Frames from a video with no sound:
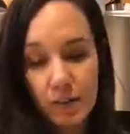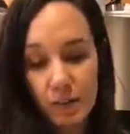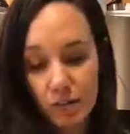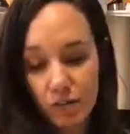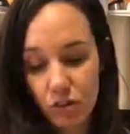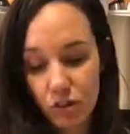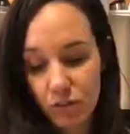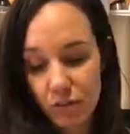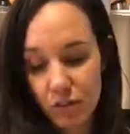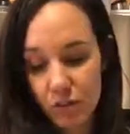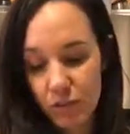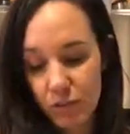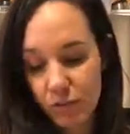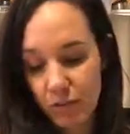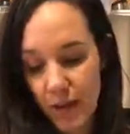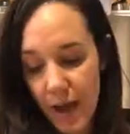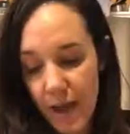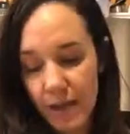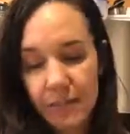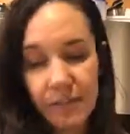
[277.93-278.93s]
It's just such a
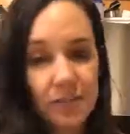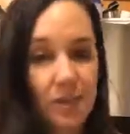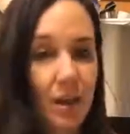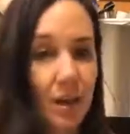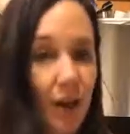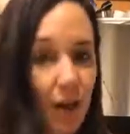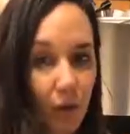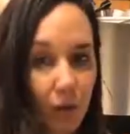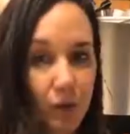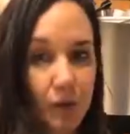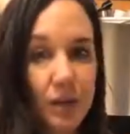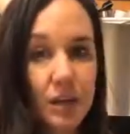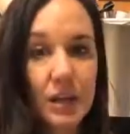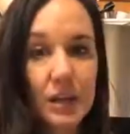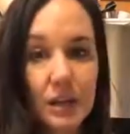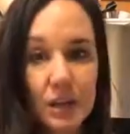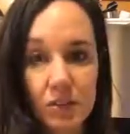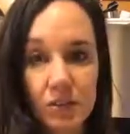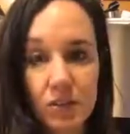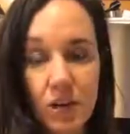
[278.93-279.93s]
fast, healthy,
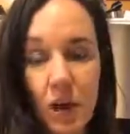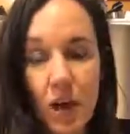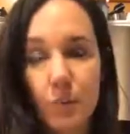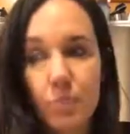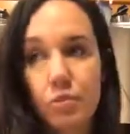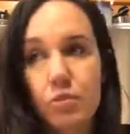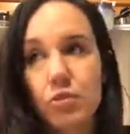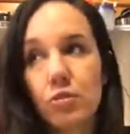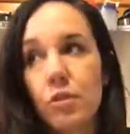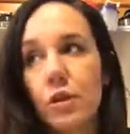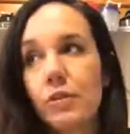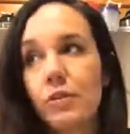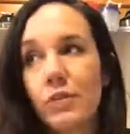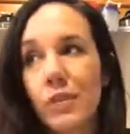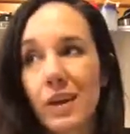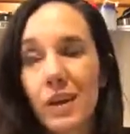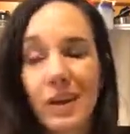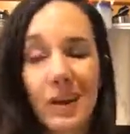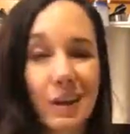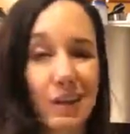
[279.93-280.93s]
easy option, or
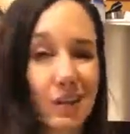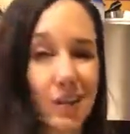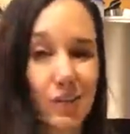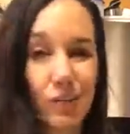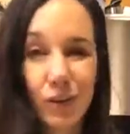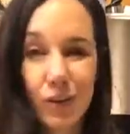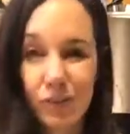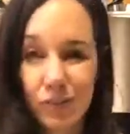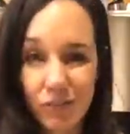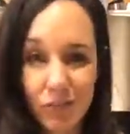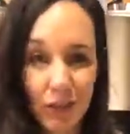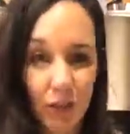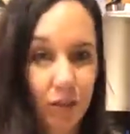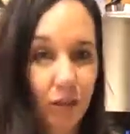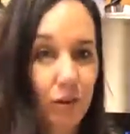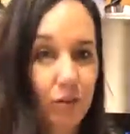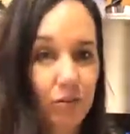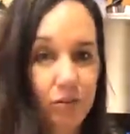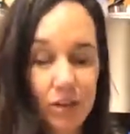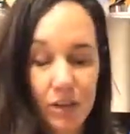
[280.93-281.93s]
if they're sick
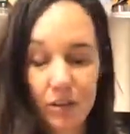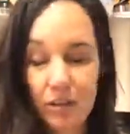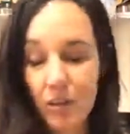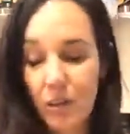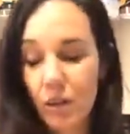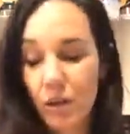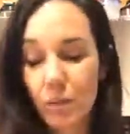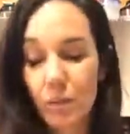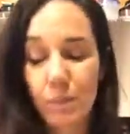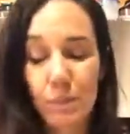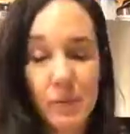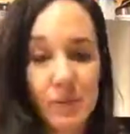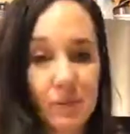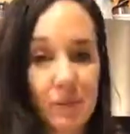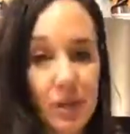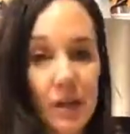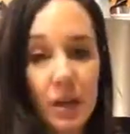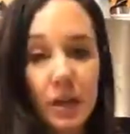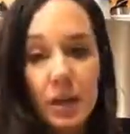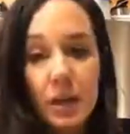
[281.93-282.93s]
or teething or
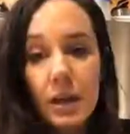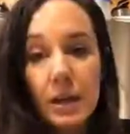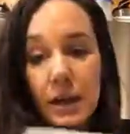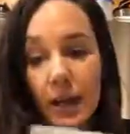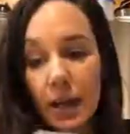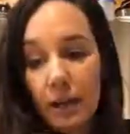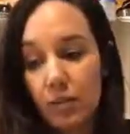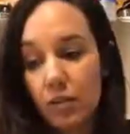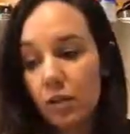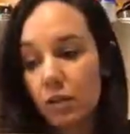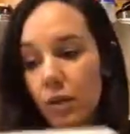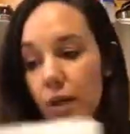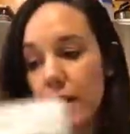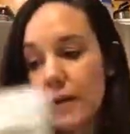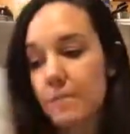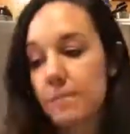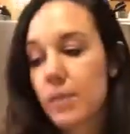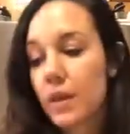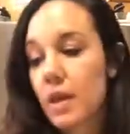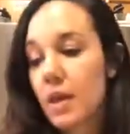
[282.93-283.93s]
busy, it's
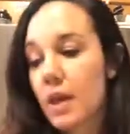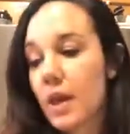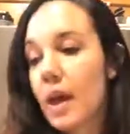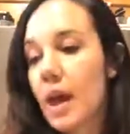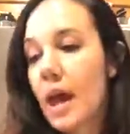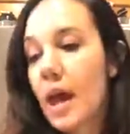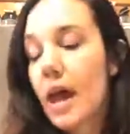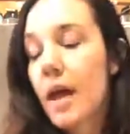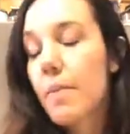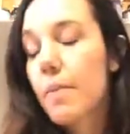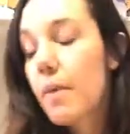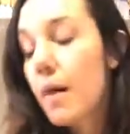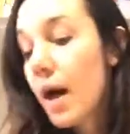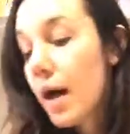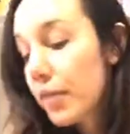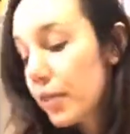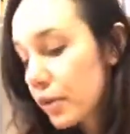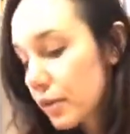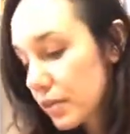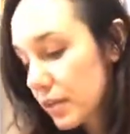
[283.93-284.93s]
great.
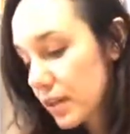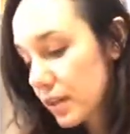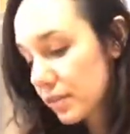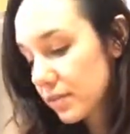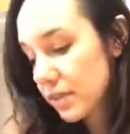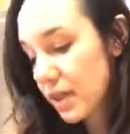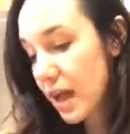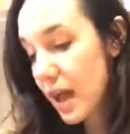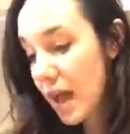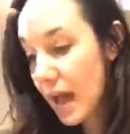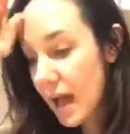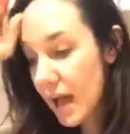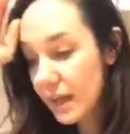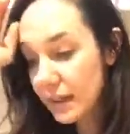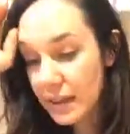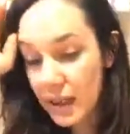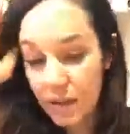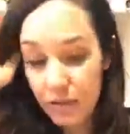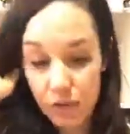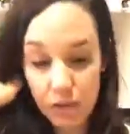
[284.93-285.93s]
Other things that I
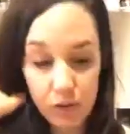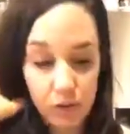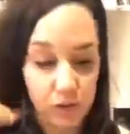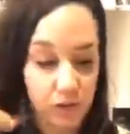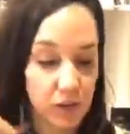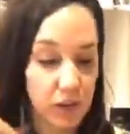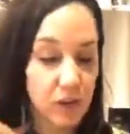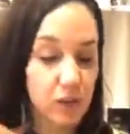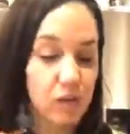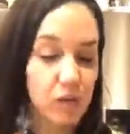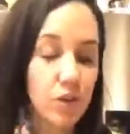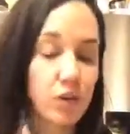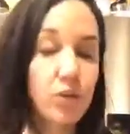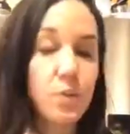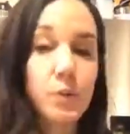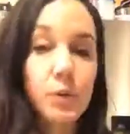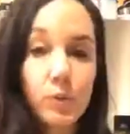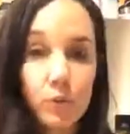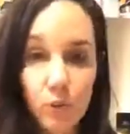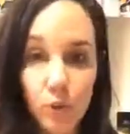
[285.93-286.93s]
love using, so the
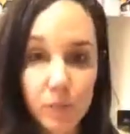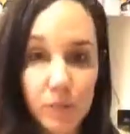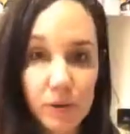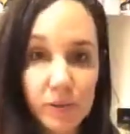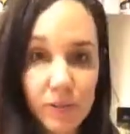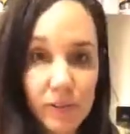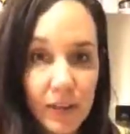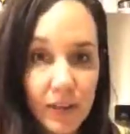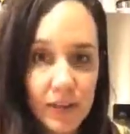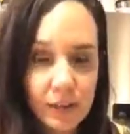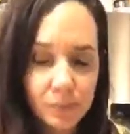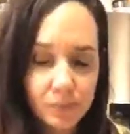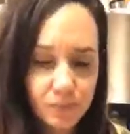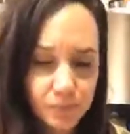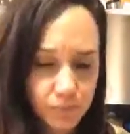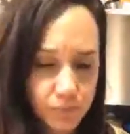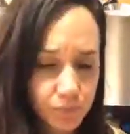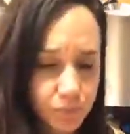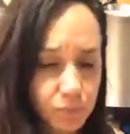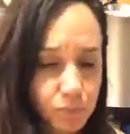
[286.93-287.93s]
Performance
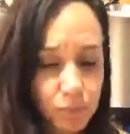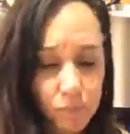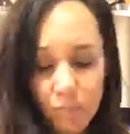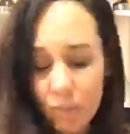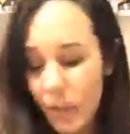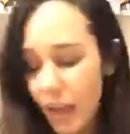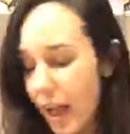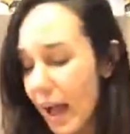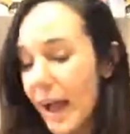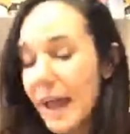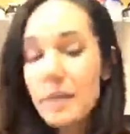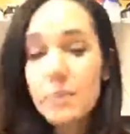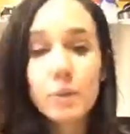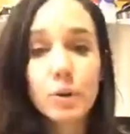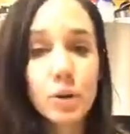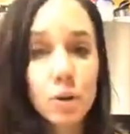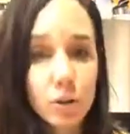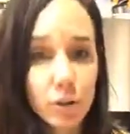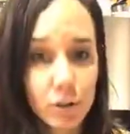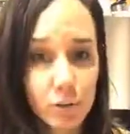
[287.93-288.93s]
line, I
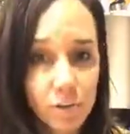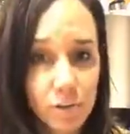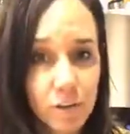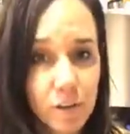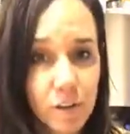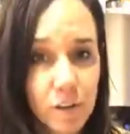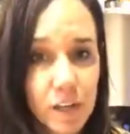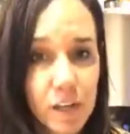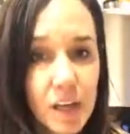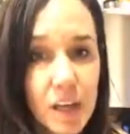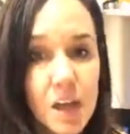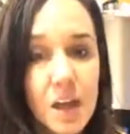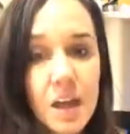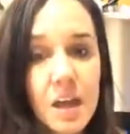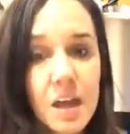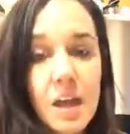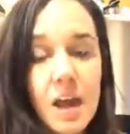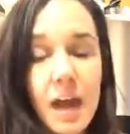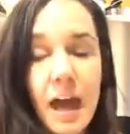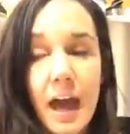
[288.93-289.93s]
personally
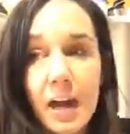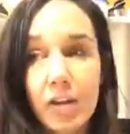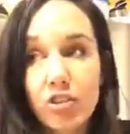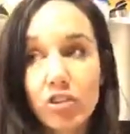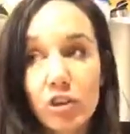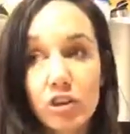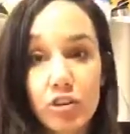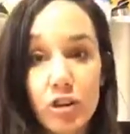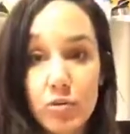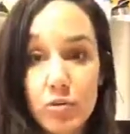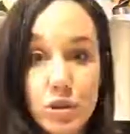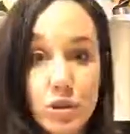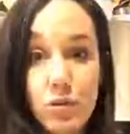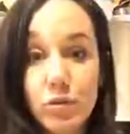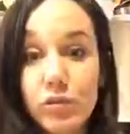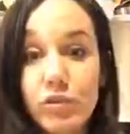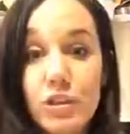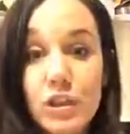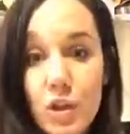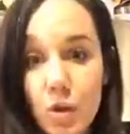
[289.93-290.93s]
actually don't
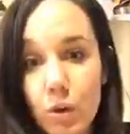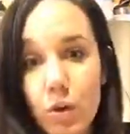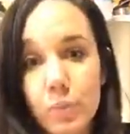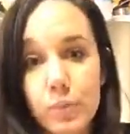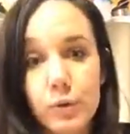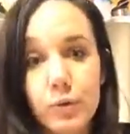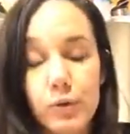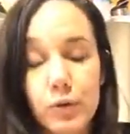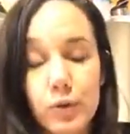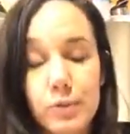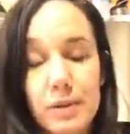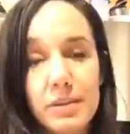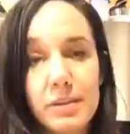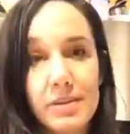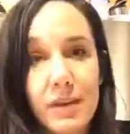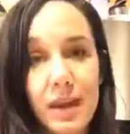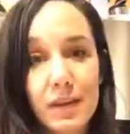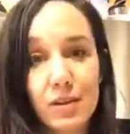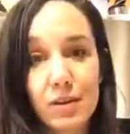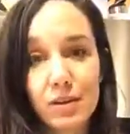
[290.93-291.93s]
use the whole performance
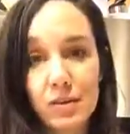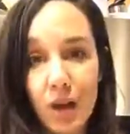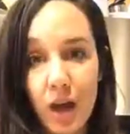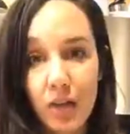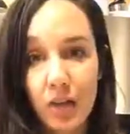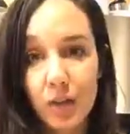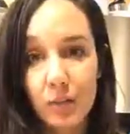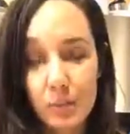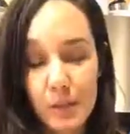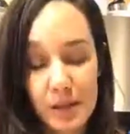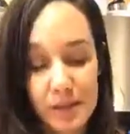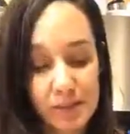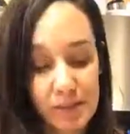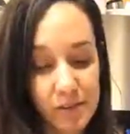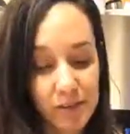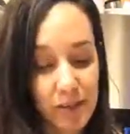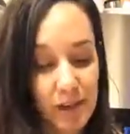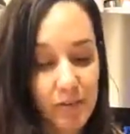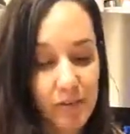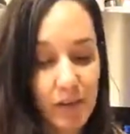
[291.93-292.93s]
line. There's other
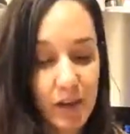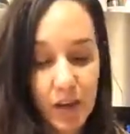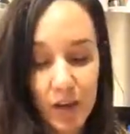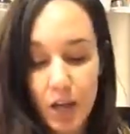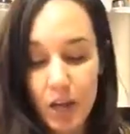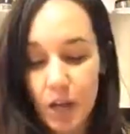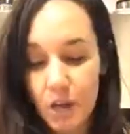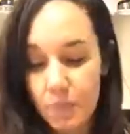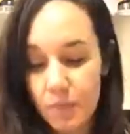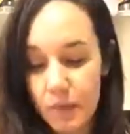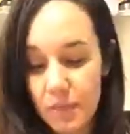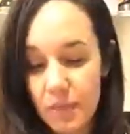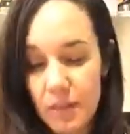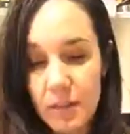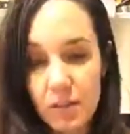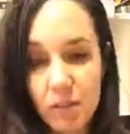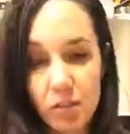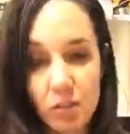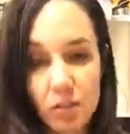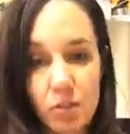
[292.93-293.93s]
pieces of it, but
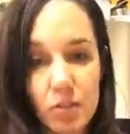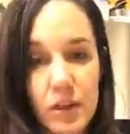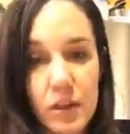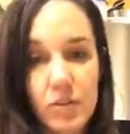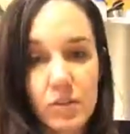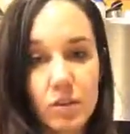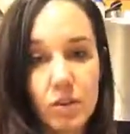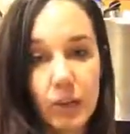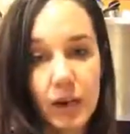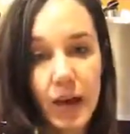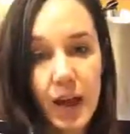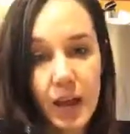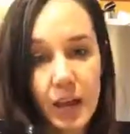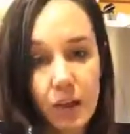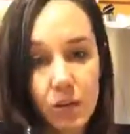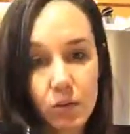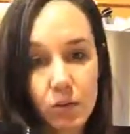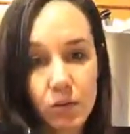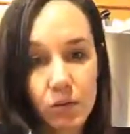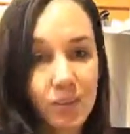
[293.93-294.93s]
these two things are what I
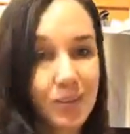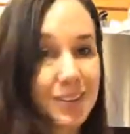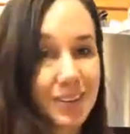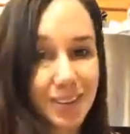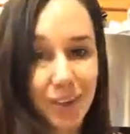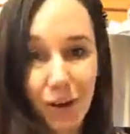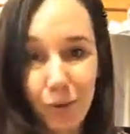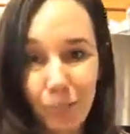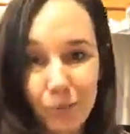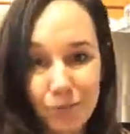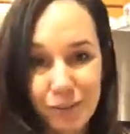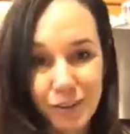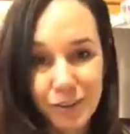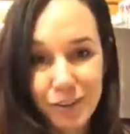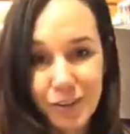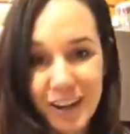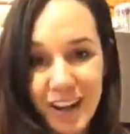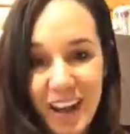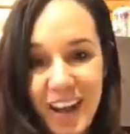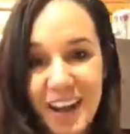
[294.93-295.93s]
use almost
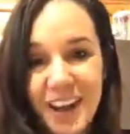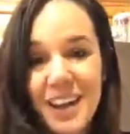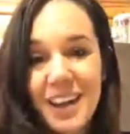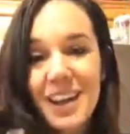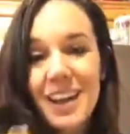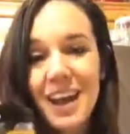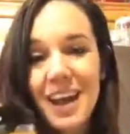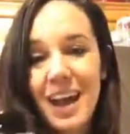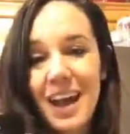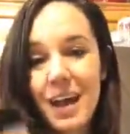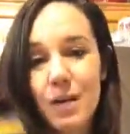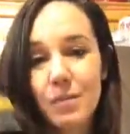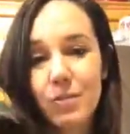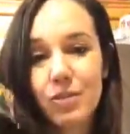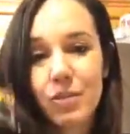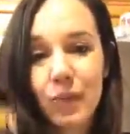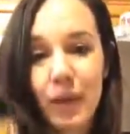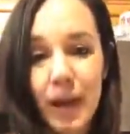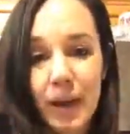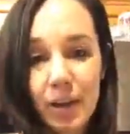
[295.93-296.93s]
every day.
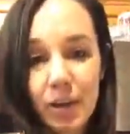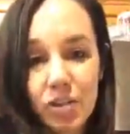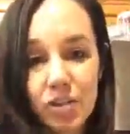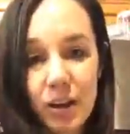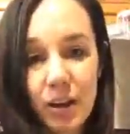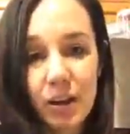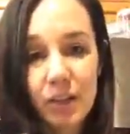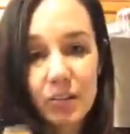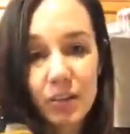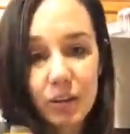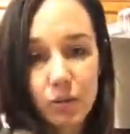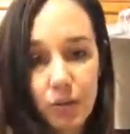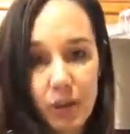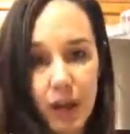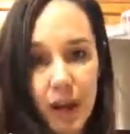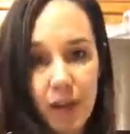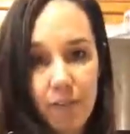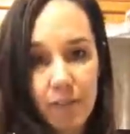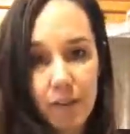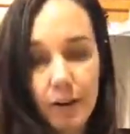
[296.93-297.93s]
So Energize and
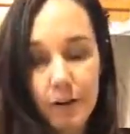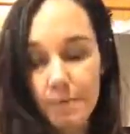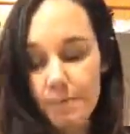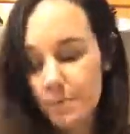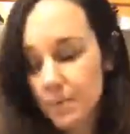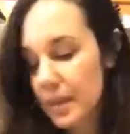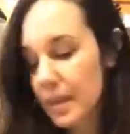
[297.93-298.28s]
Recover.